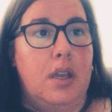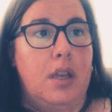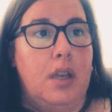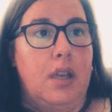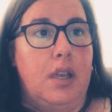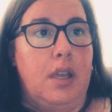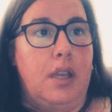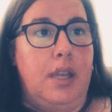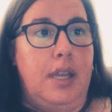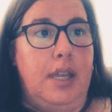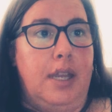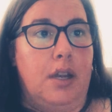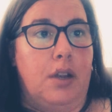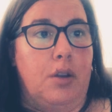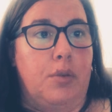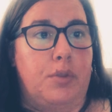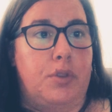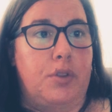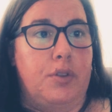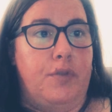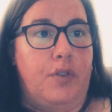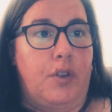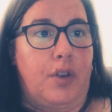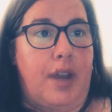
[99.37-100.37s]
here
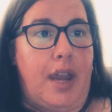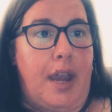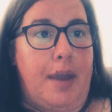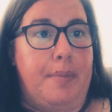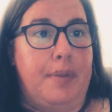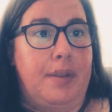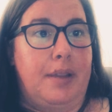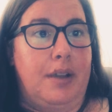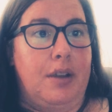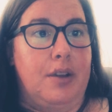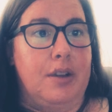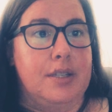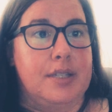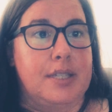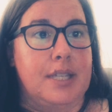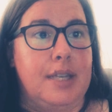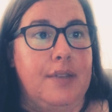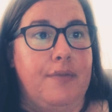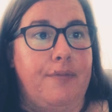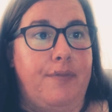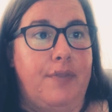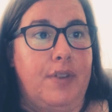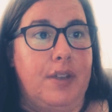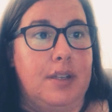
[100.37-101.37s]
with your vocabularies
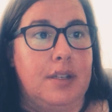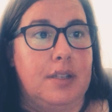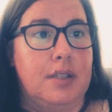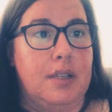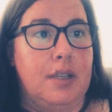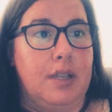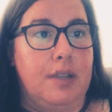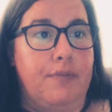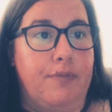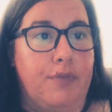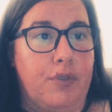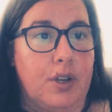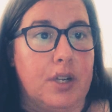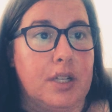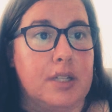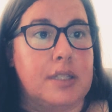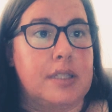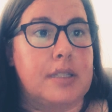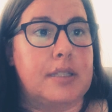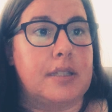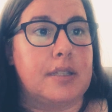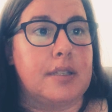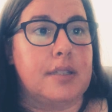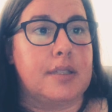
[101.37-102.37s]

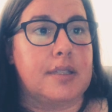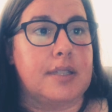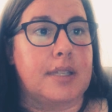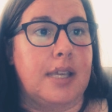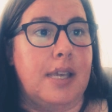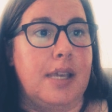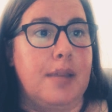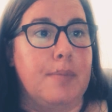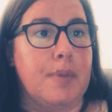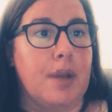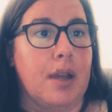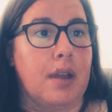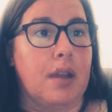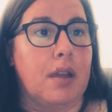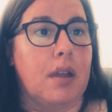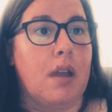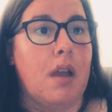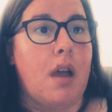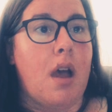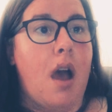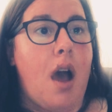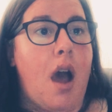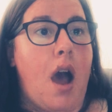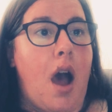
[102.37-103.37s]
inference, schema,
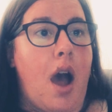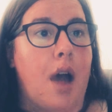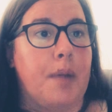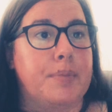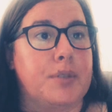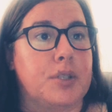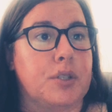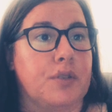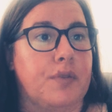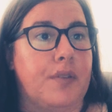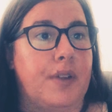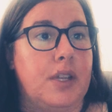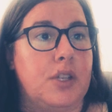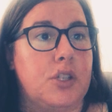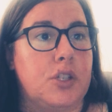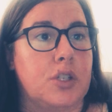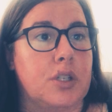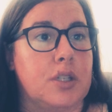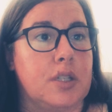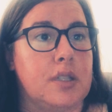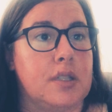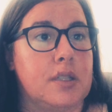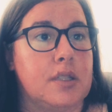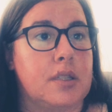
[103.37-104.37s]

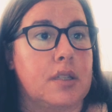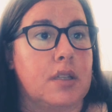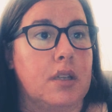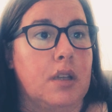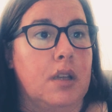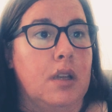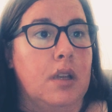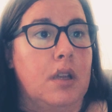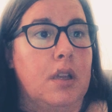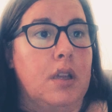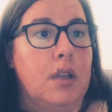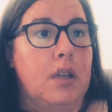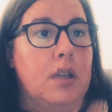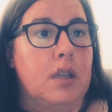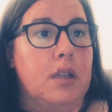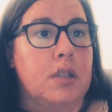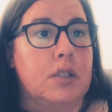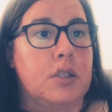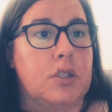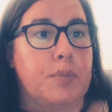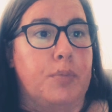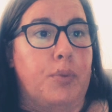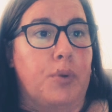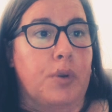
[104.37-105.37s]
observations,
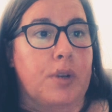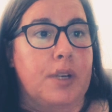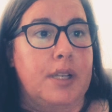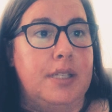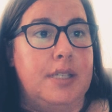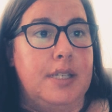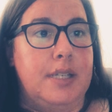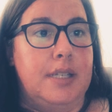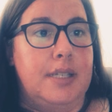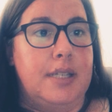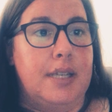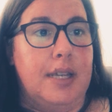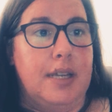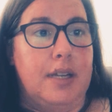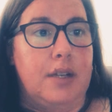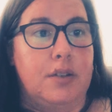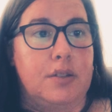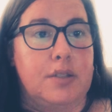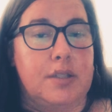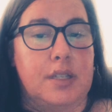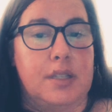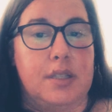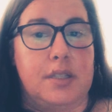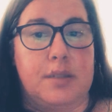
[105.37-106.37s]
supporting
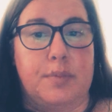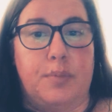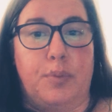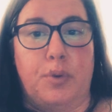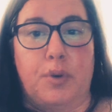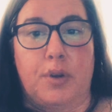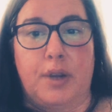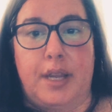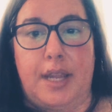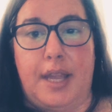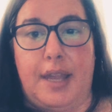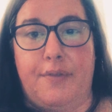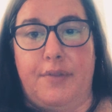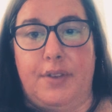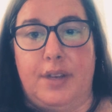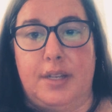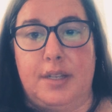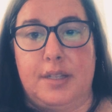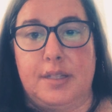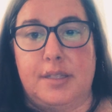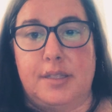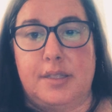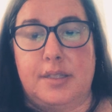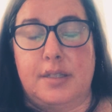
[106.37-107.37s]
details, and supporting
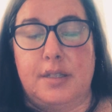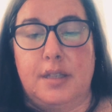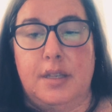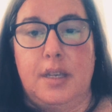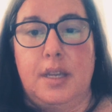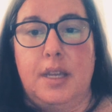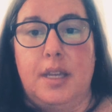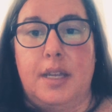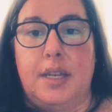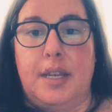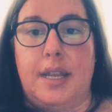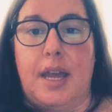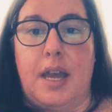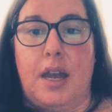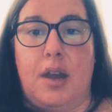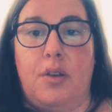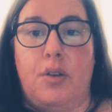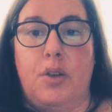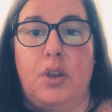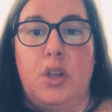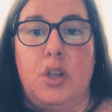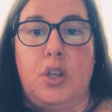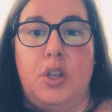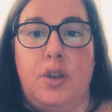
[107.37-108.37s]
evidence.
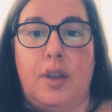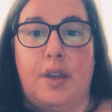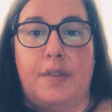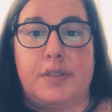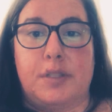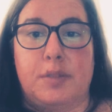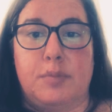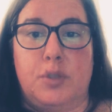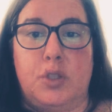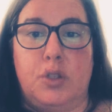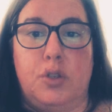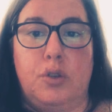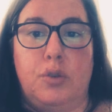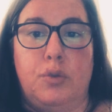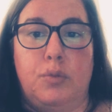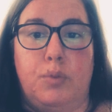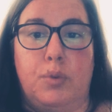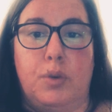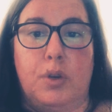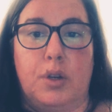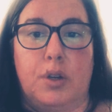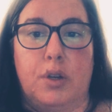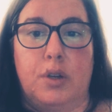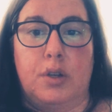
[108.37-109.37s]
Now you have some
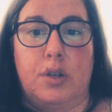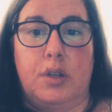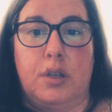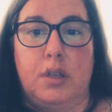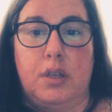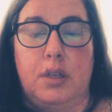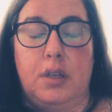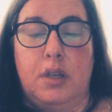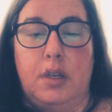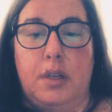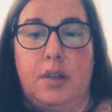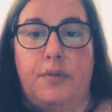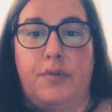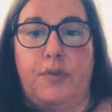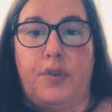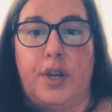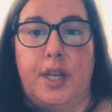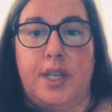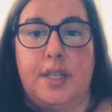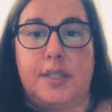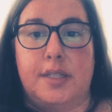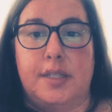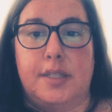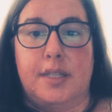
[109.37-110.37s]
two-word
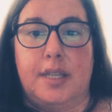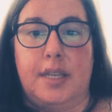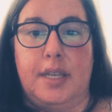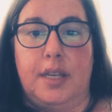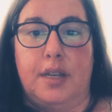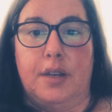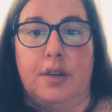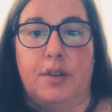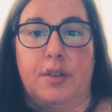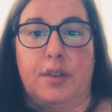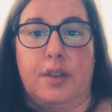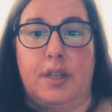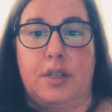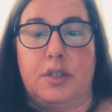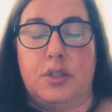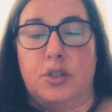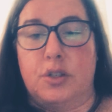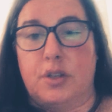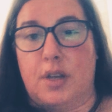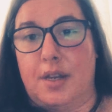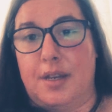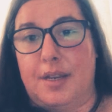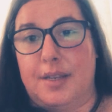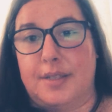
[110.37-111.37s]
phrases here that
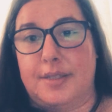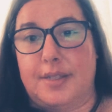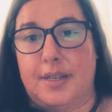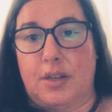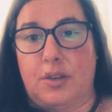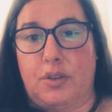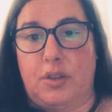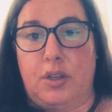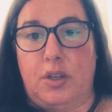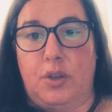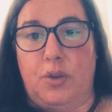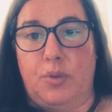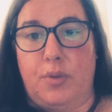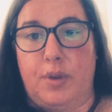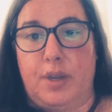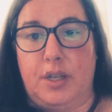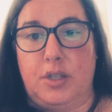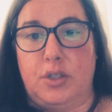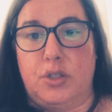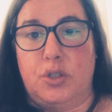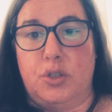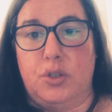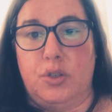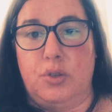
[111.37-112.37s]
you're not necessarily
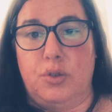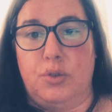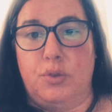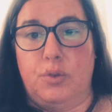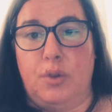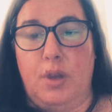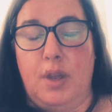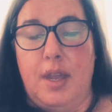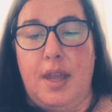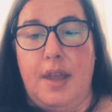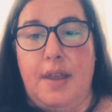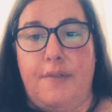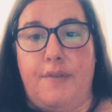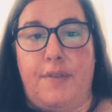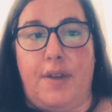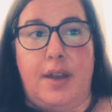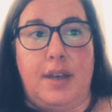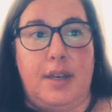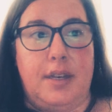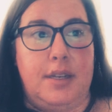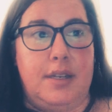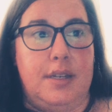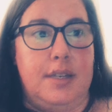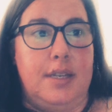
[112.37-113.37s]
going to
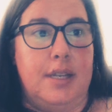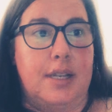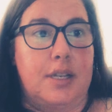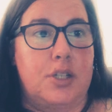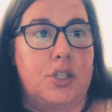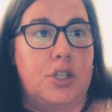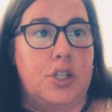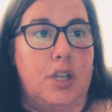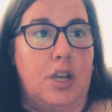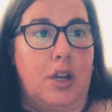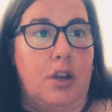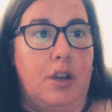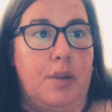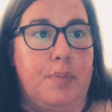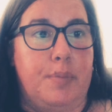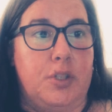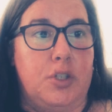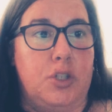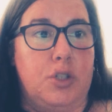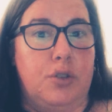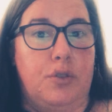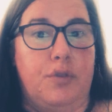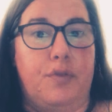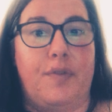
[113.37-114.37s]
find in a dictionary,
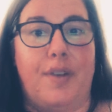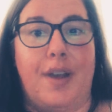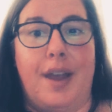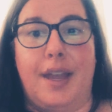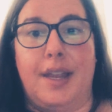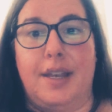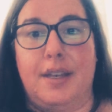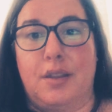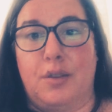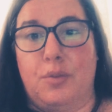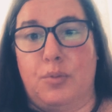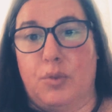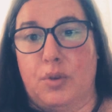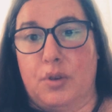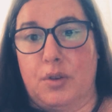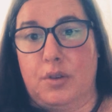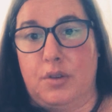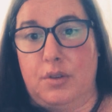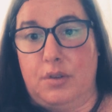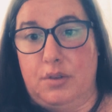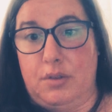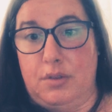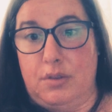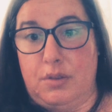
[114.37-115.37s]
but you'll find the
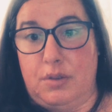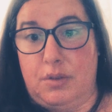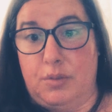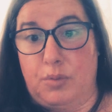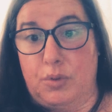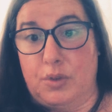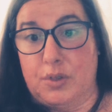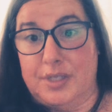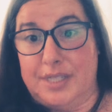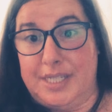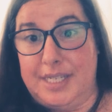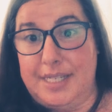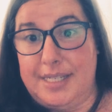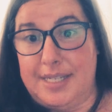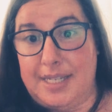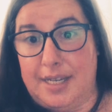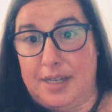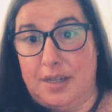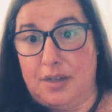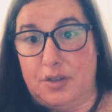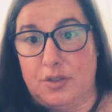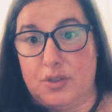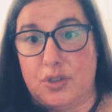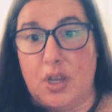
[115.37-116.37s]
word
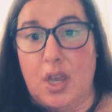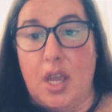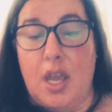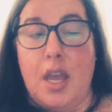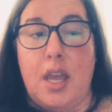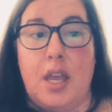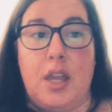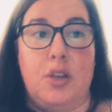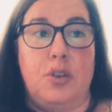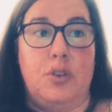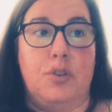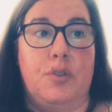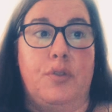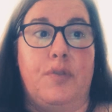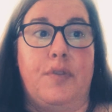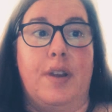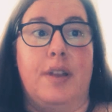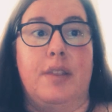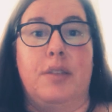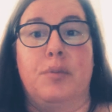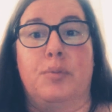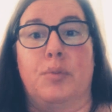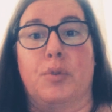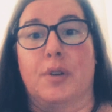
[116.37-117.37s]
details, and you'll
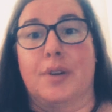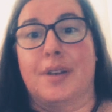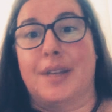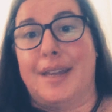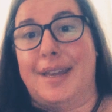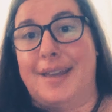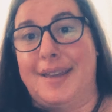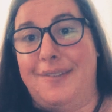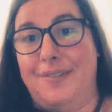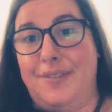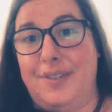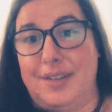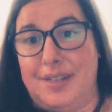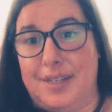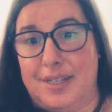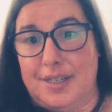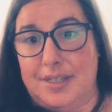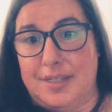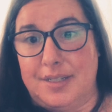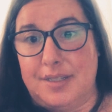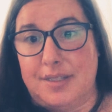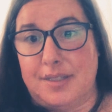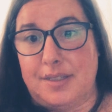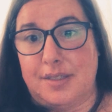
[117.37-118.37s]
find the word
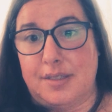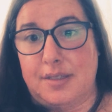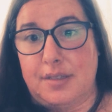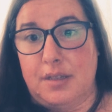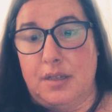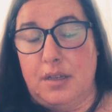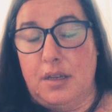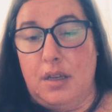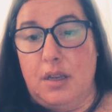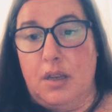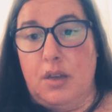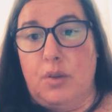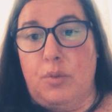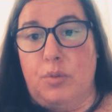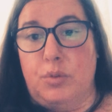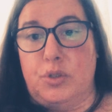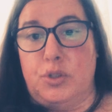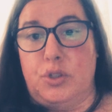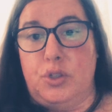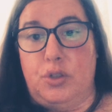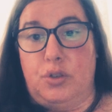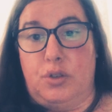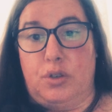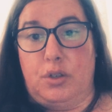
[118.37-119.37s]
evidence,
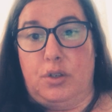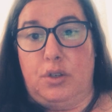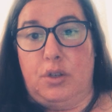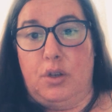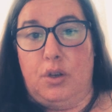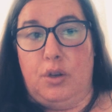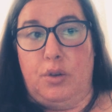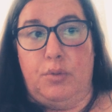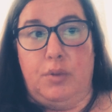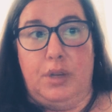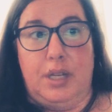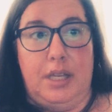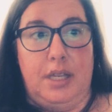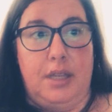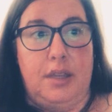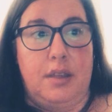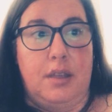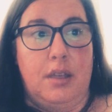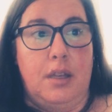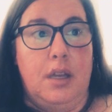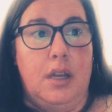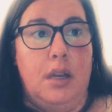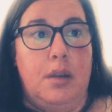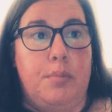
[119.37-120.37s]
which you could go with.
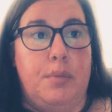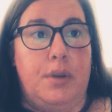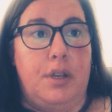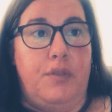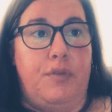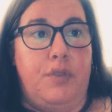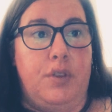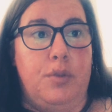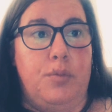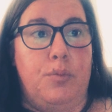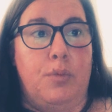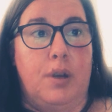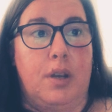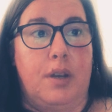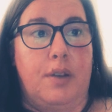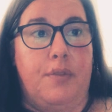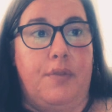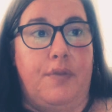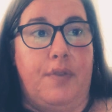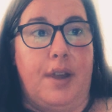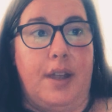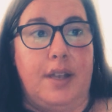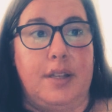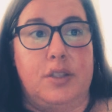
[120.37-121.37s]
But if you want to
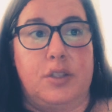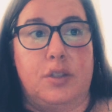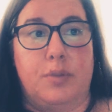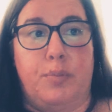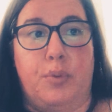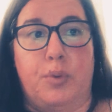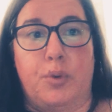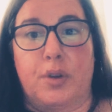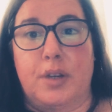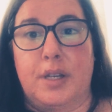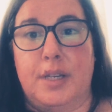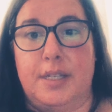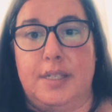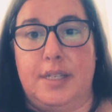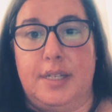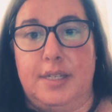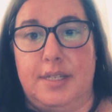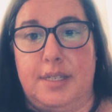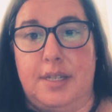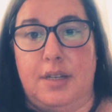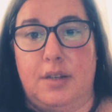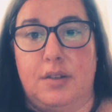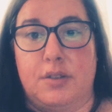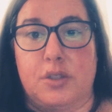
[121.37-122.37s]
find supporting
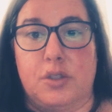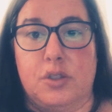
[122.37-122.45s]
details and